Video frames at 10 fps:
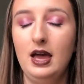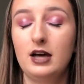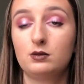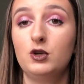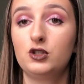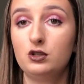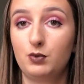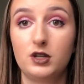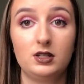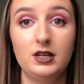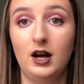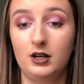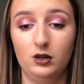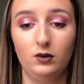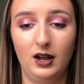as much as personally
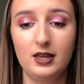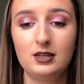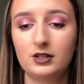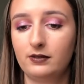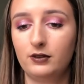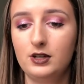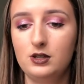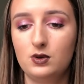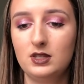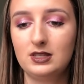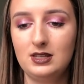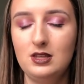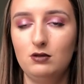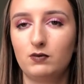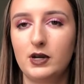I don't like Jeffree, you can
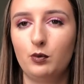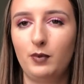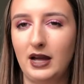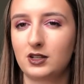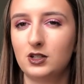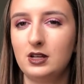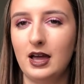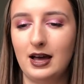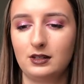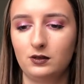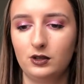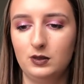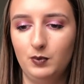see the real passion he has for his